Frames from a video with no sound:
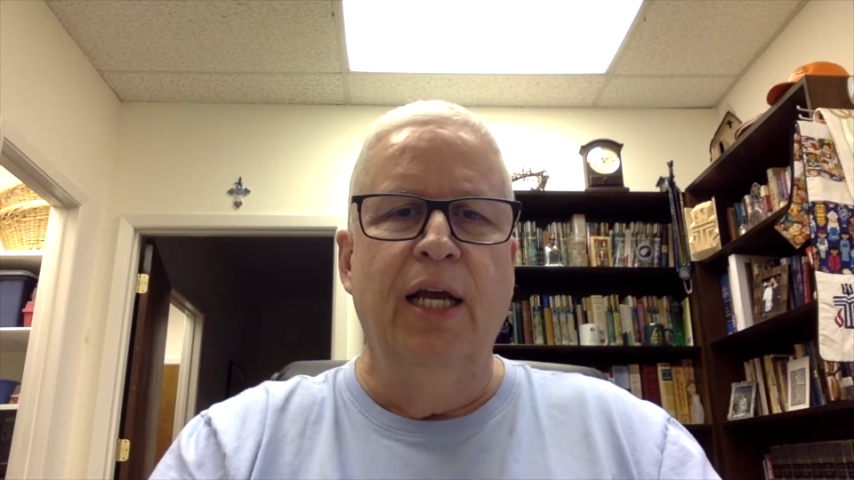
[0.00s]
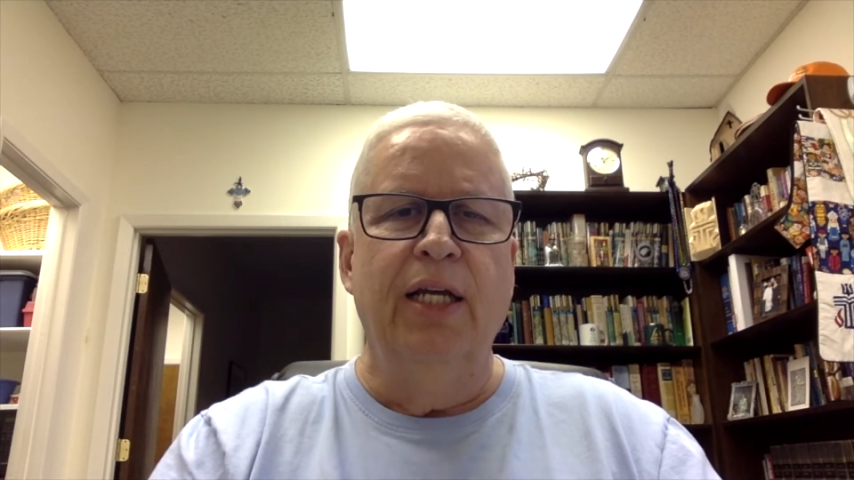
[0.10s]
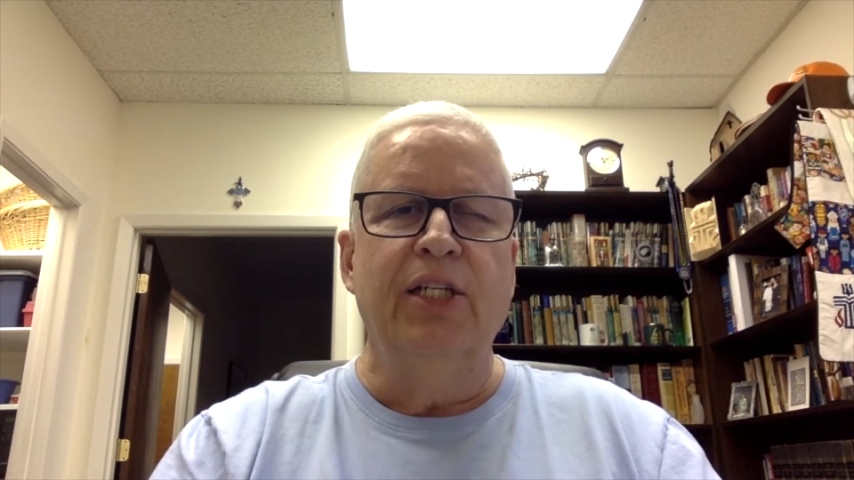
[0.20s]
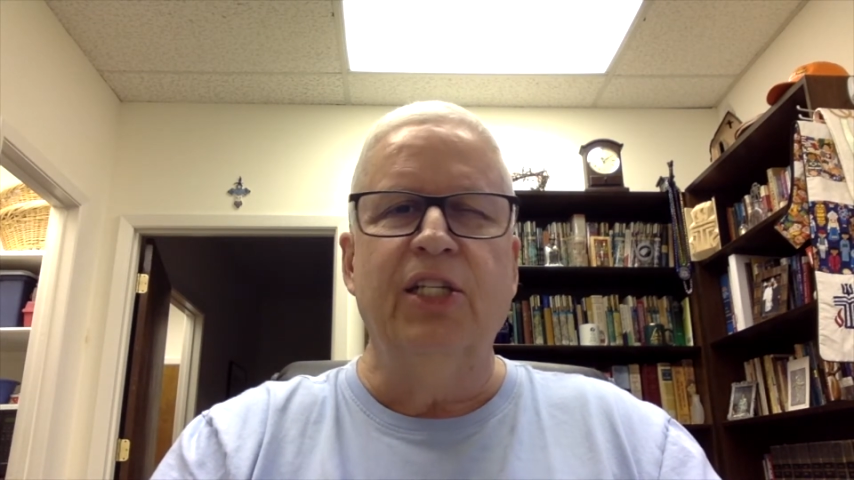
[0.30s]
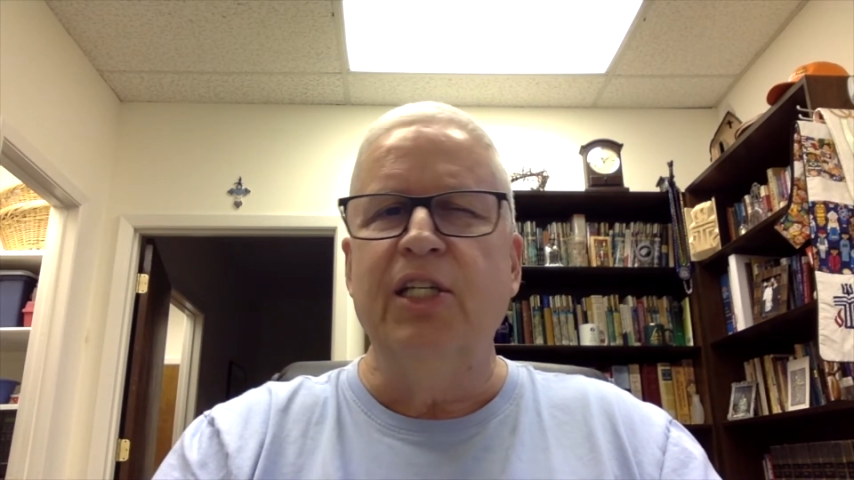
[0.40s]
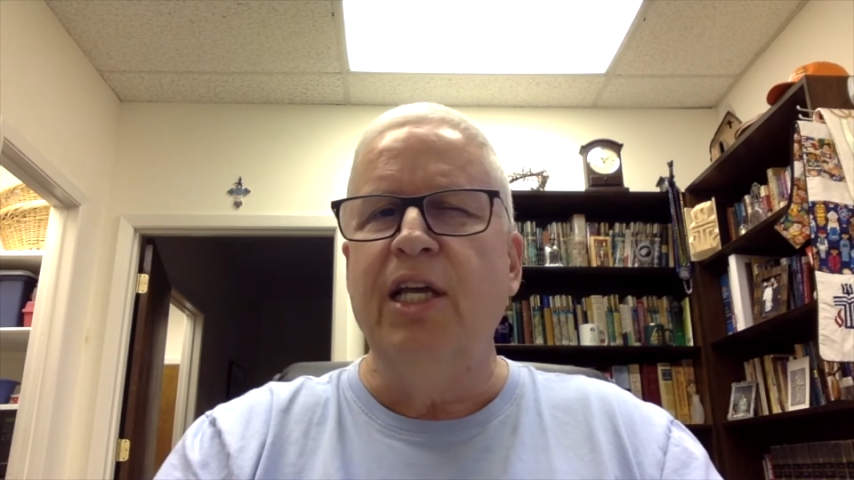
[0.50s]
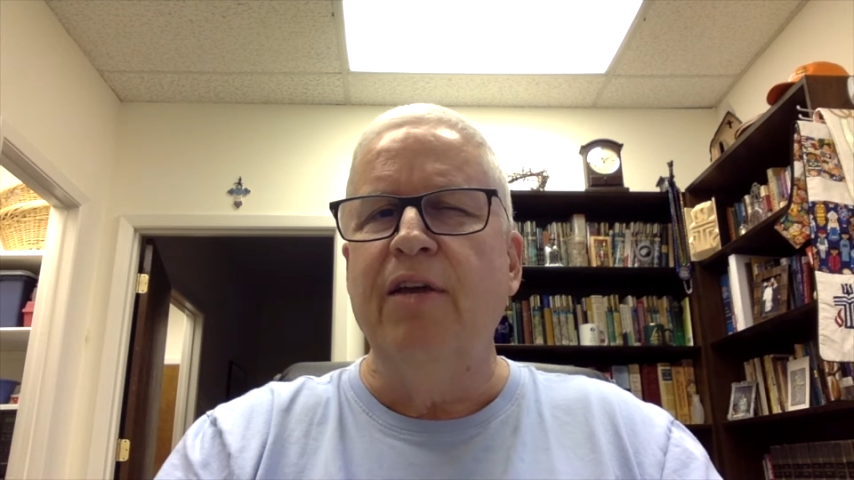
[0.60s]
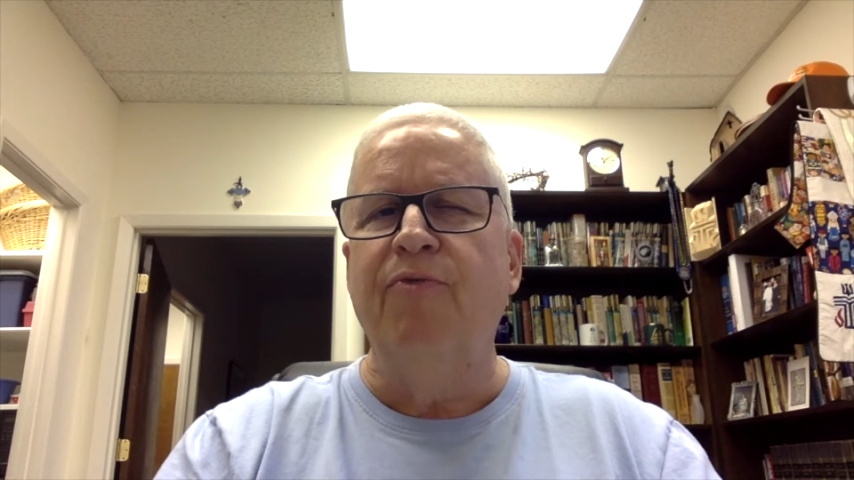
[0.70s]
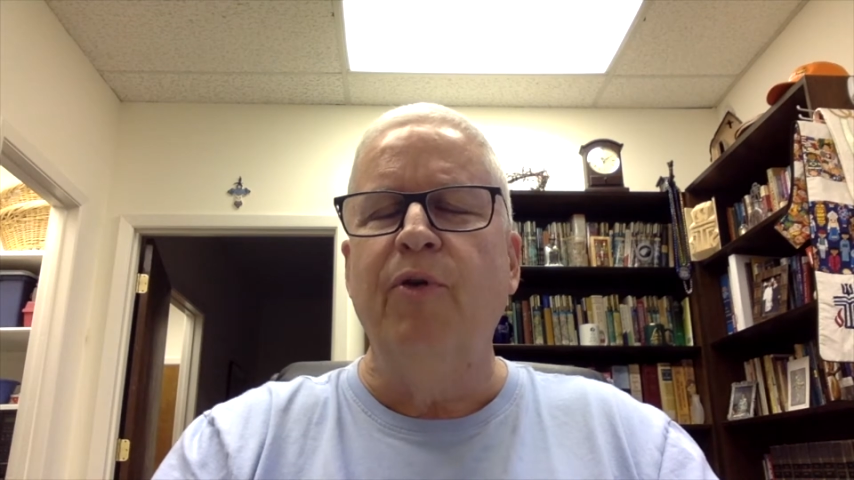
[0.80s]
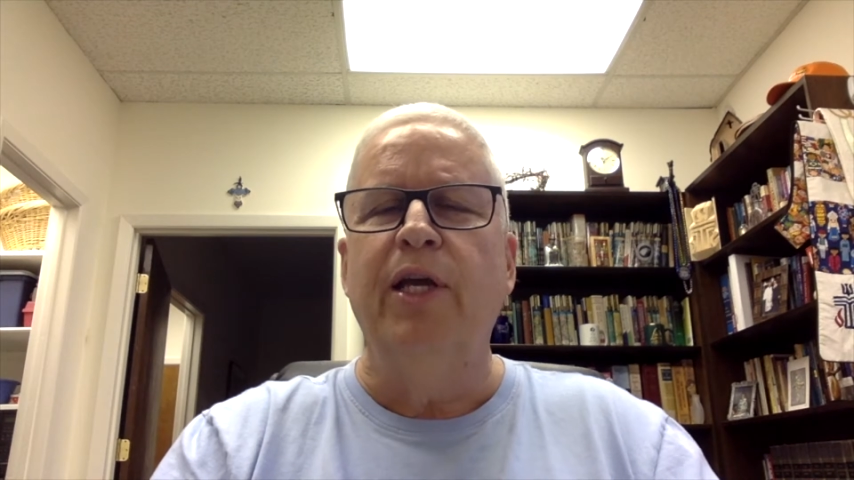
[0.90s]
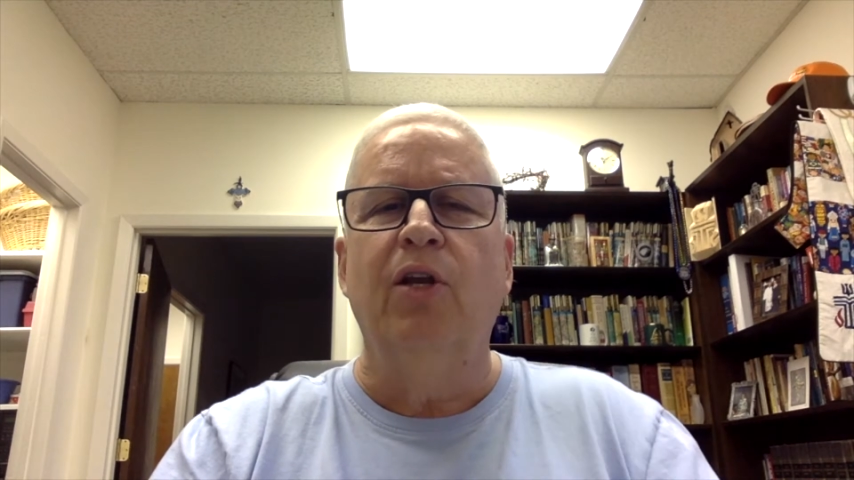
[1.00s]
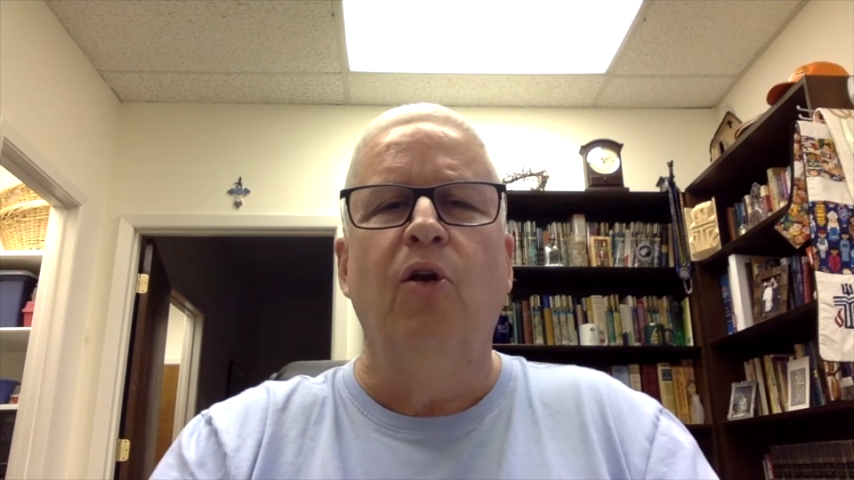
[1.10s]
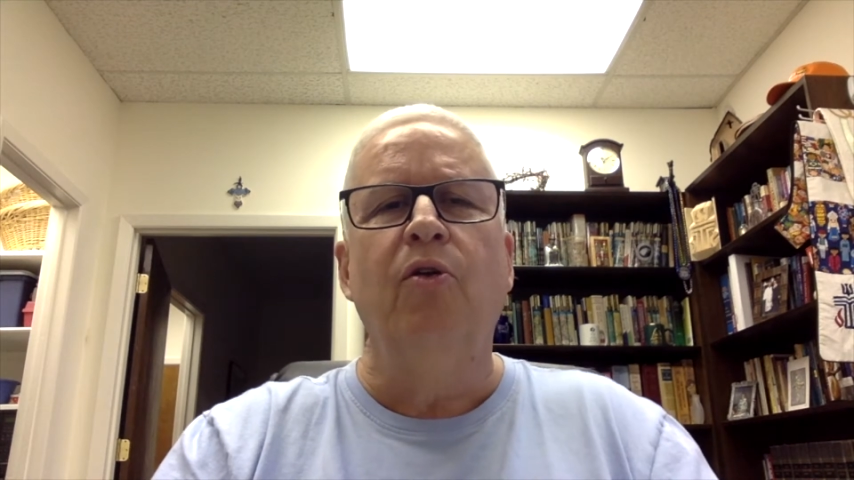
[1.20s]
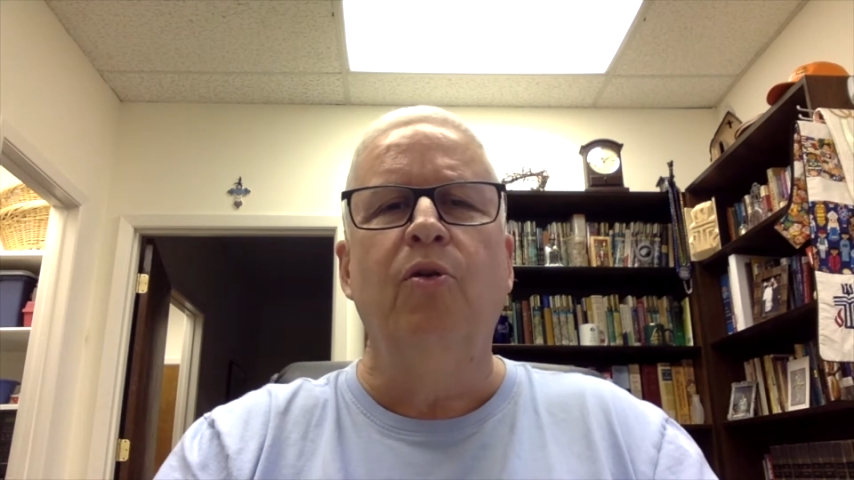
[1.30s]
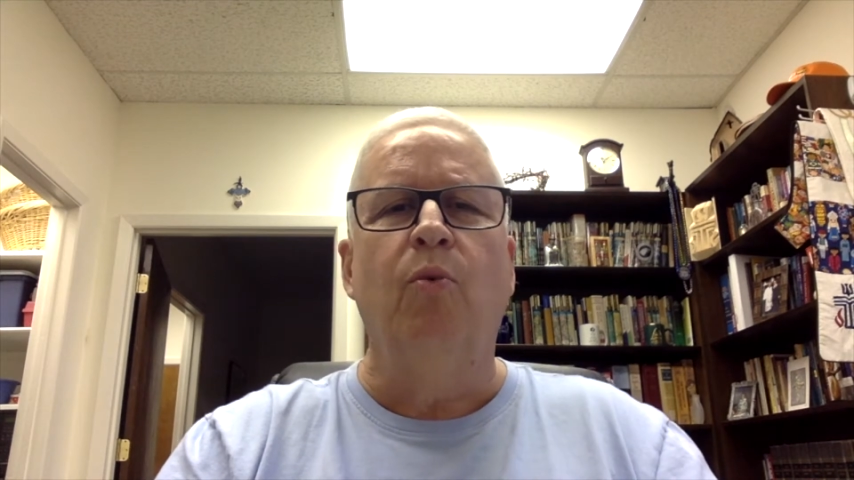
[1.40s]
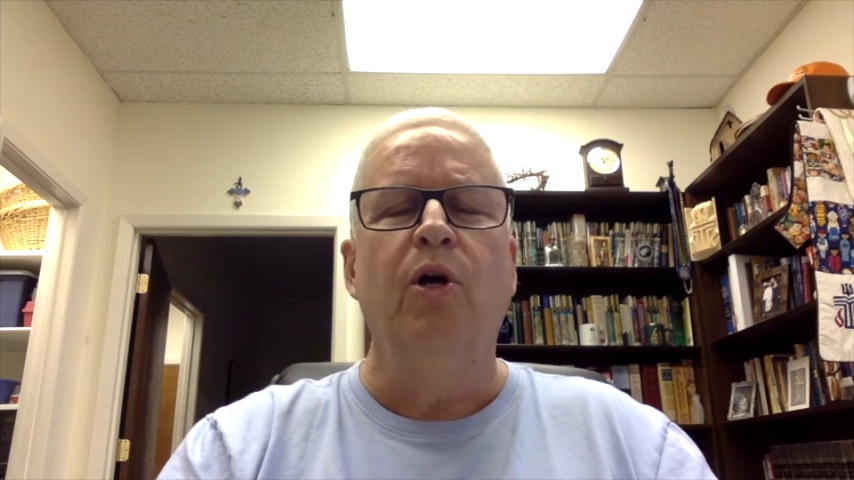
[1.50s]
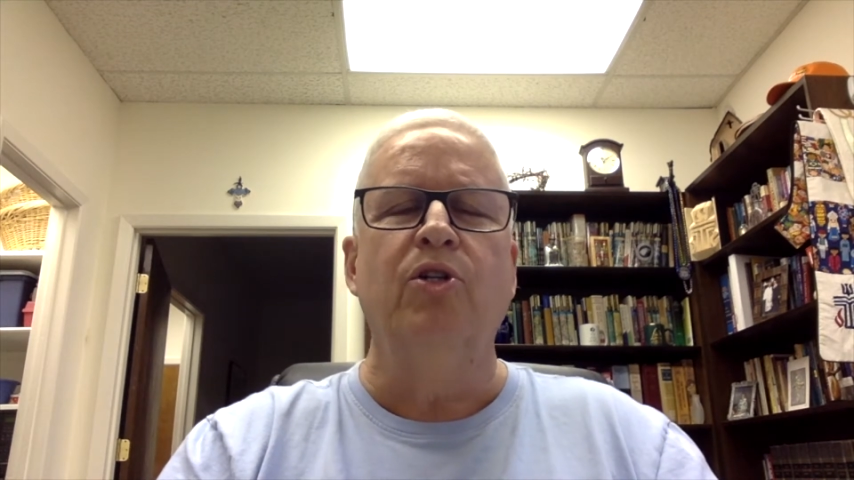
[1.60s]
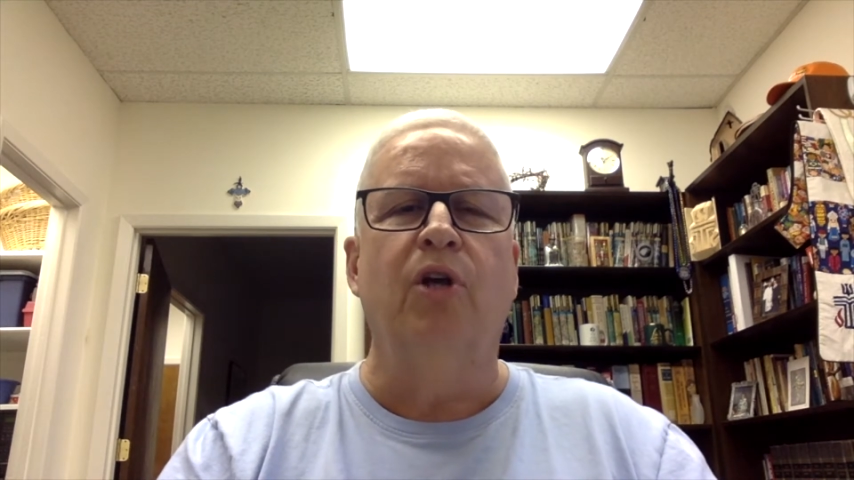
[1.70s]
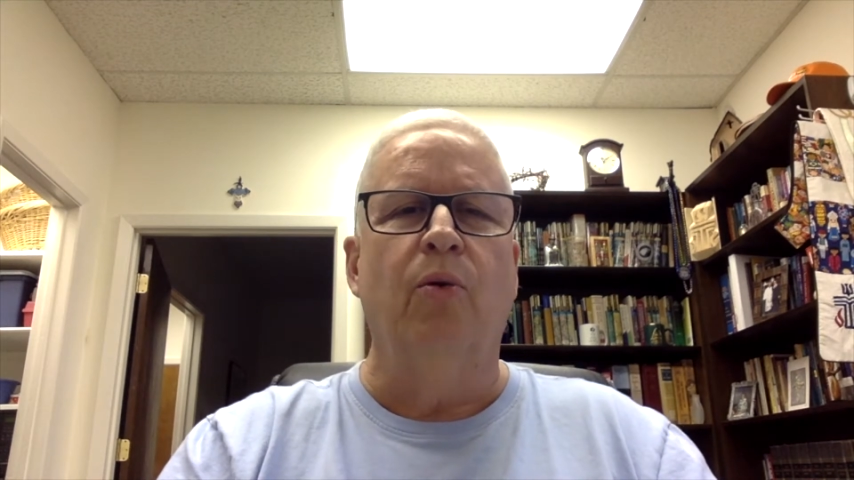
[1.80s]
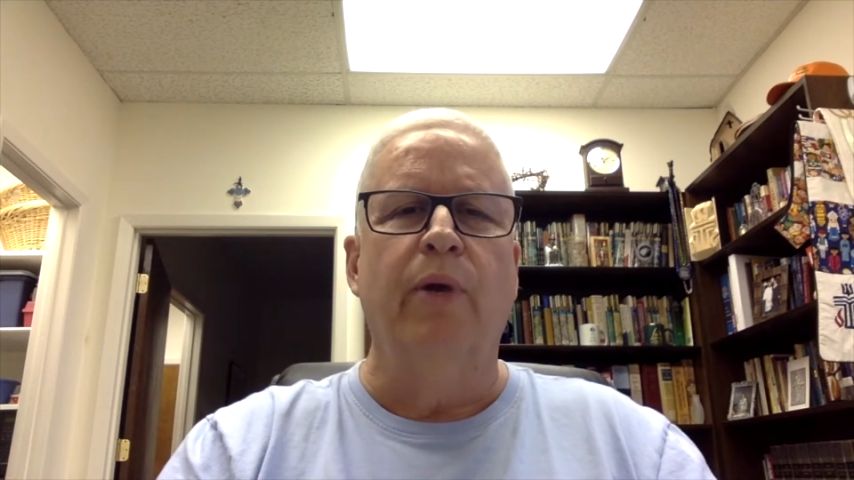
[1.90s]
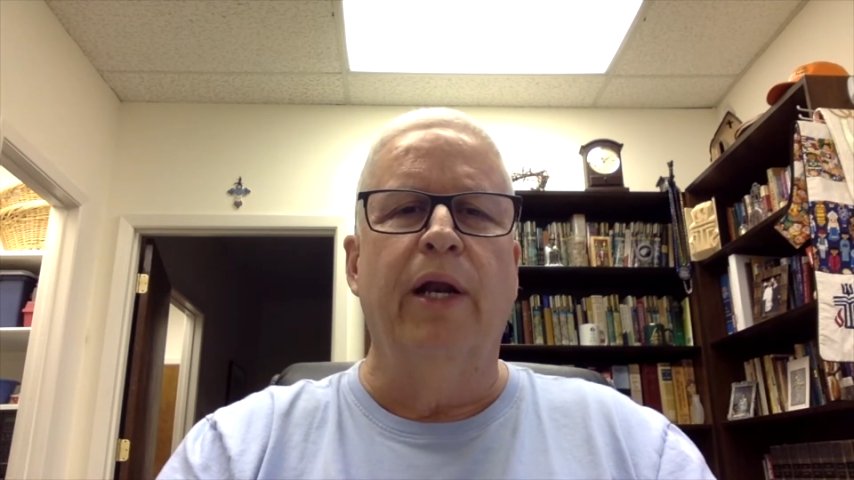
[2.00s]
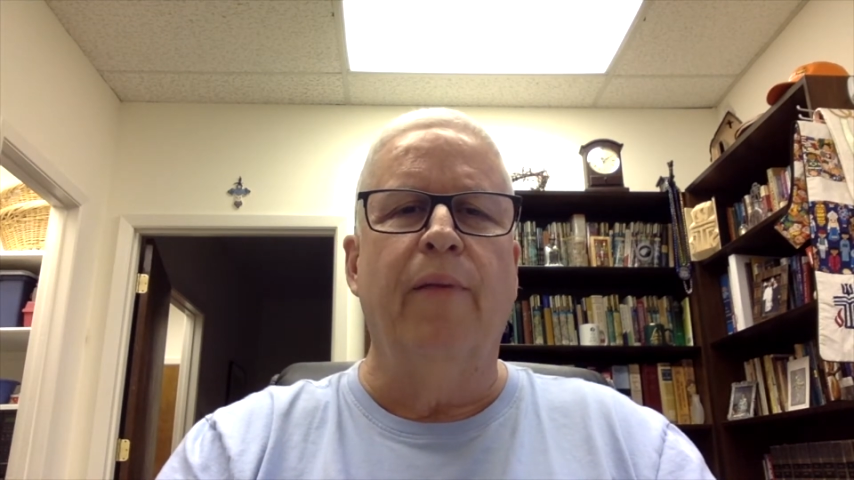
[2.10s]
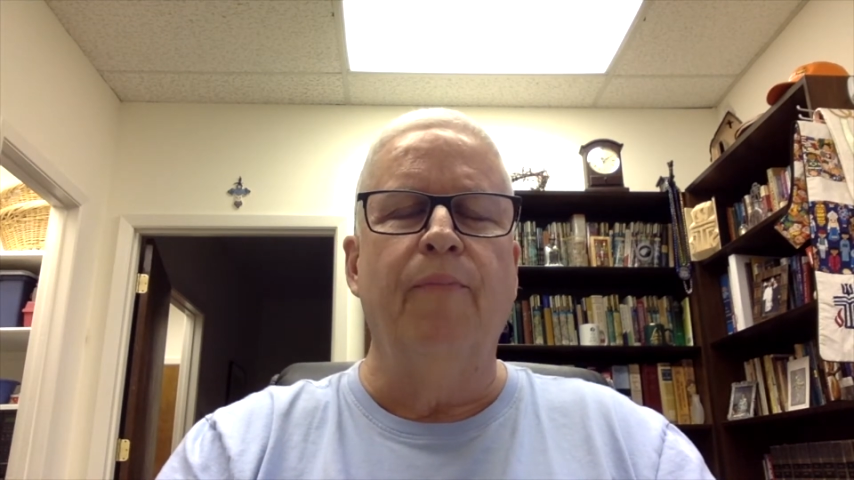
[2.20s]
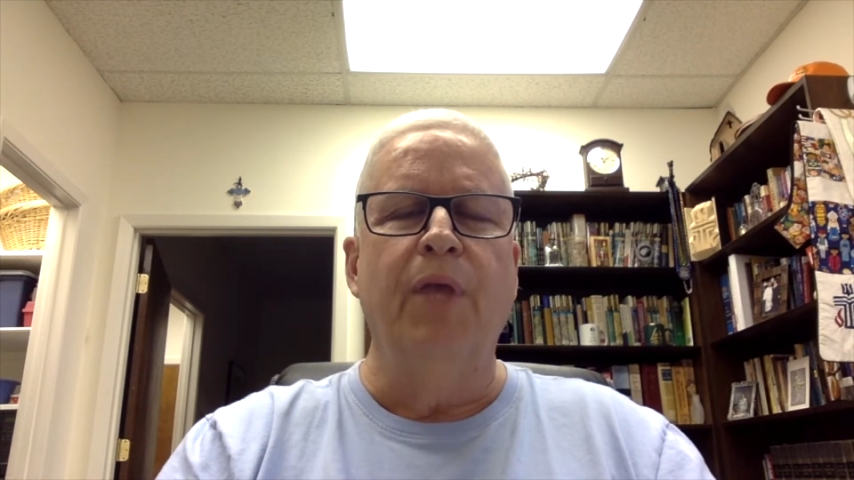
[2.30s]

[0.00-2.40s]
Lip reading: to see if we had learned the words already.